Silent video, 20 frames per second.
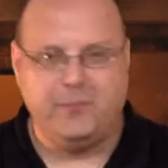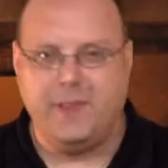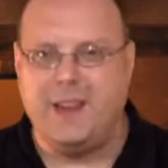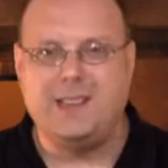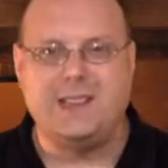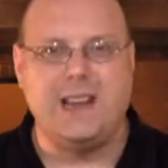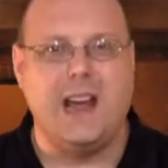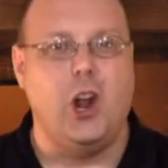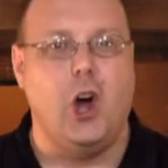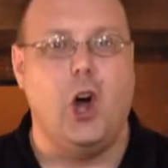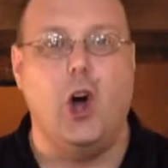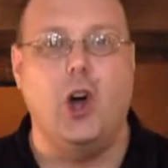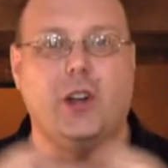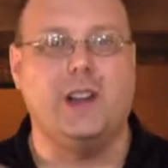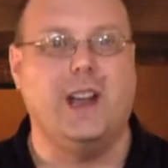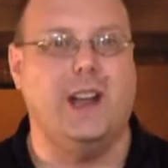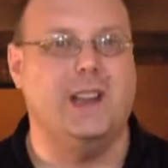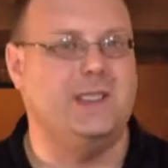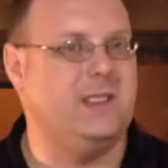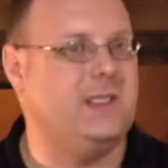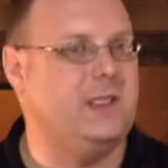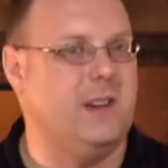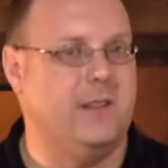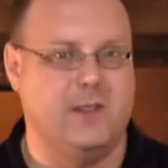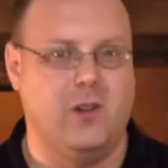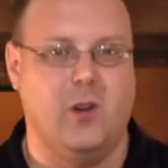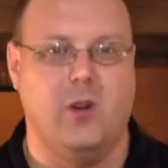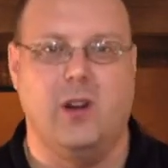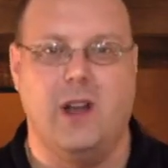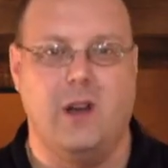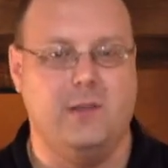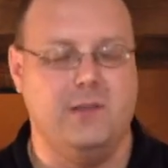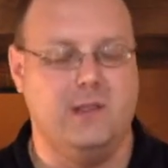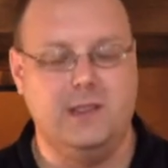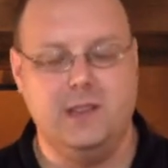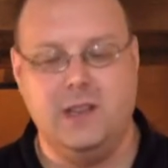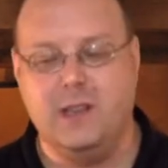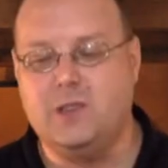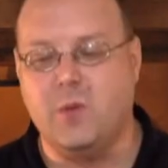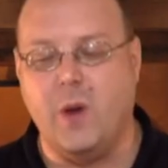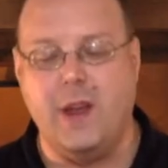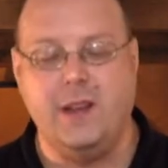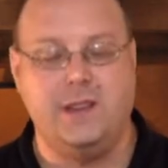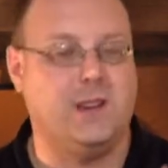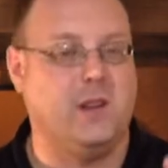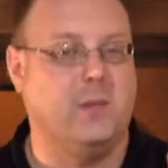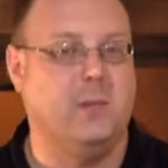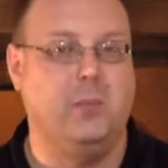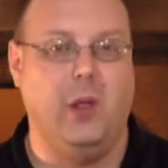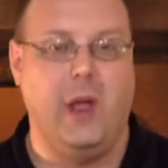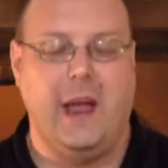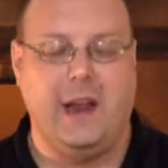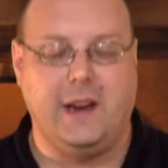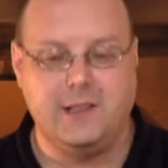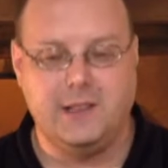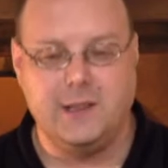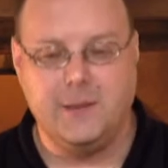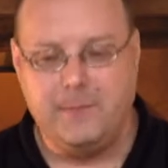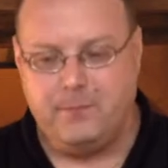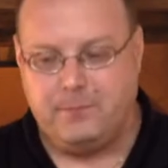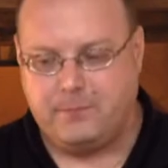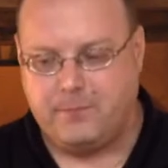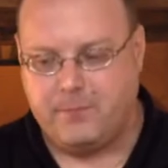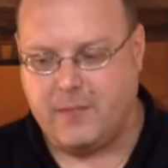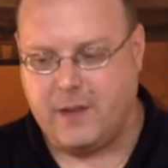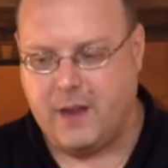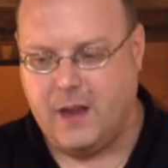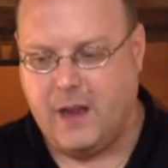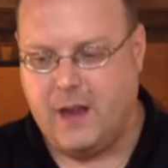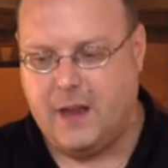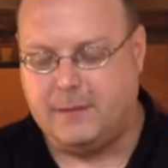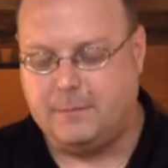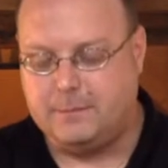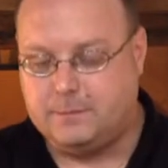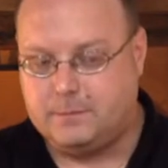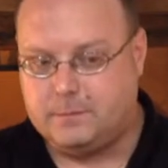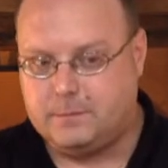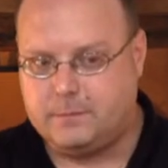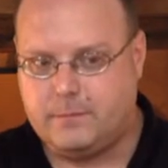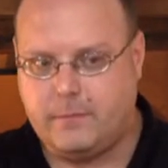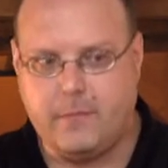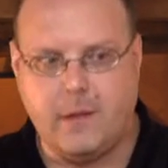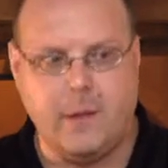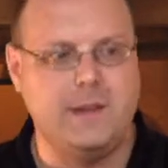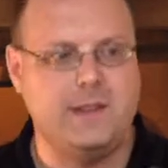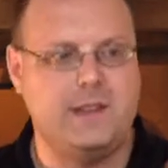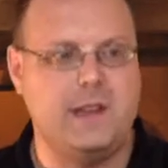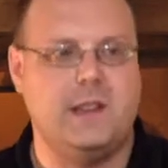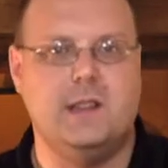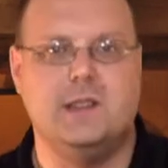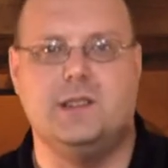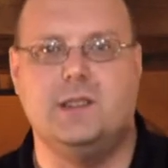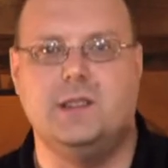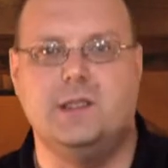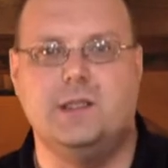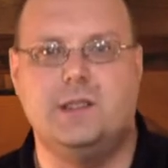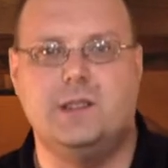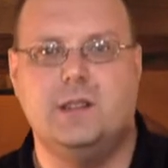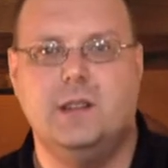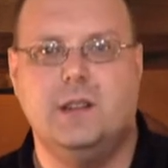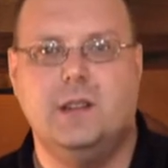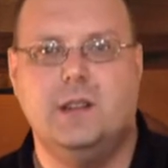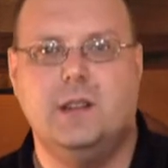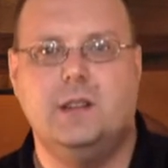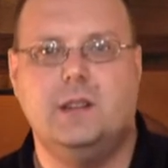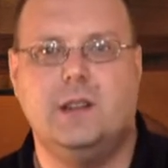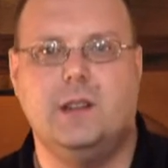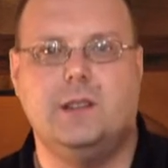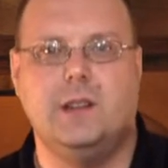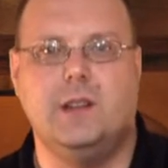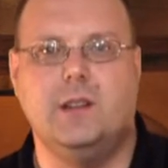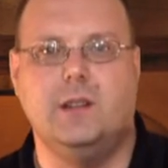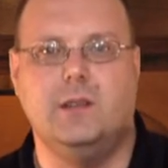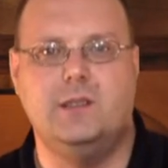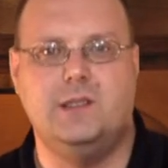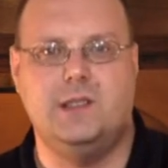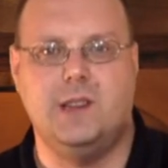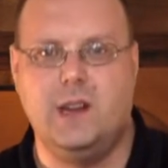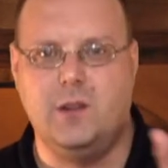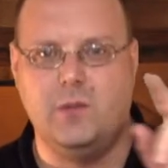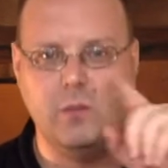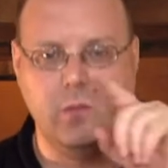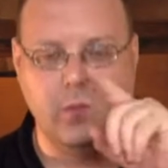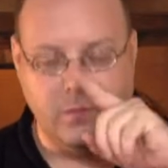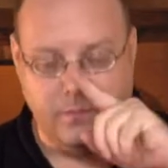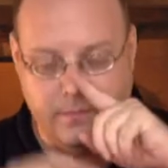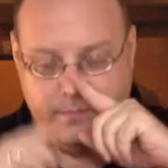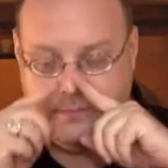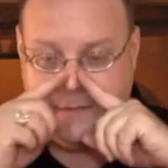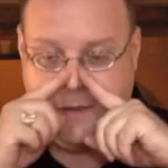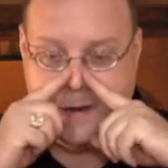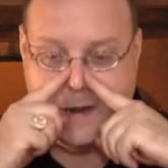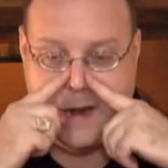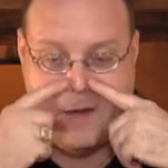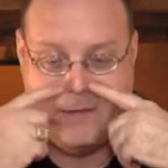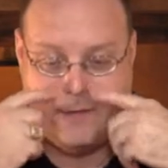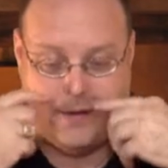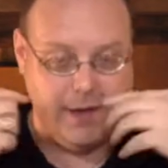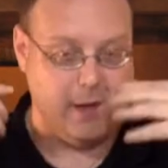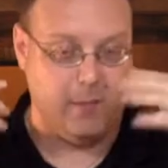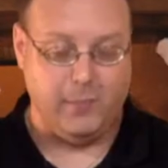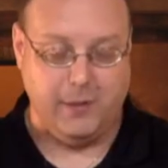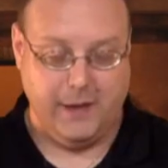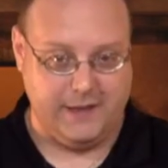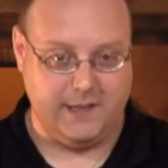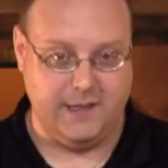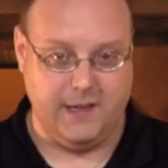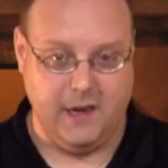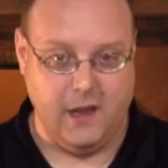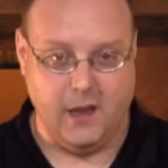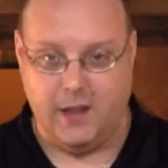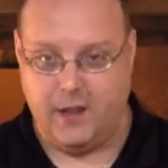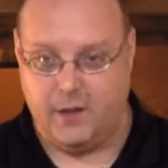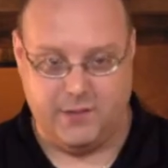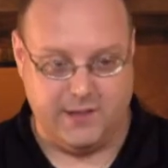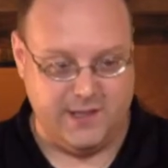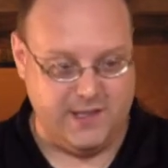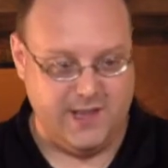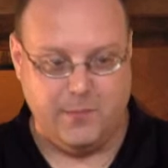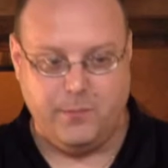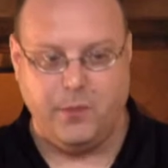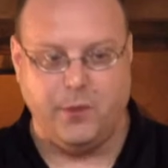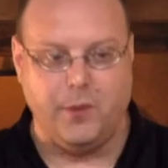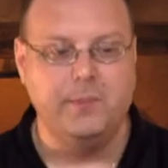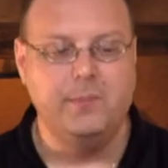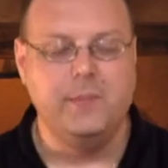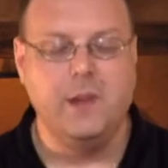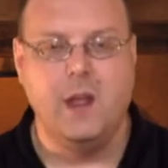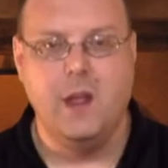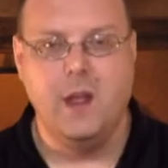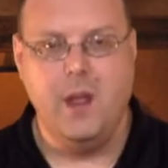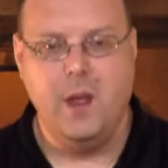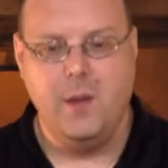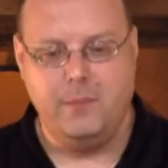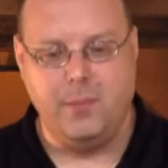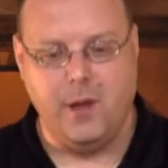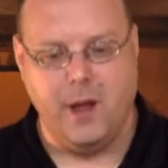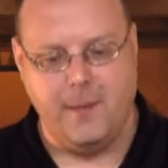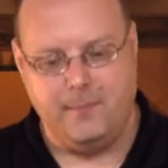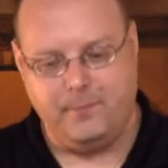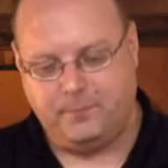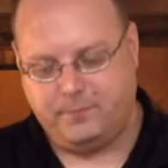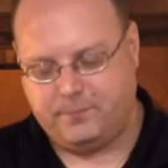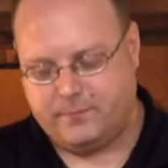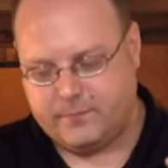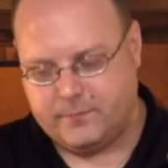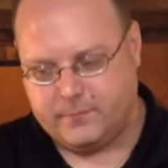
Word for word: it's got all kinds of stuff going on with it. This wine's complex. Um, I'm not saying this is that the Zin didn't have any complexity at all, that was simple, but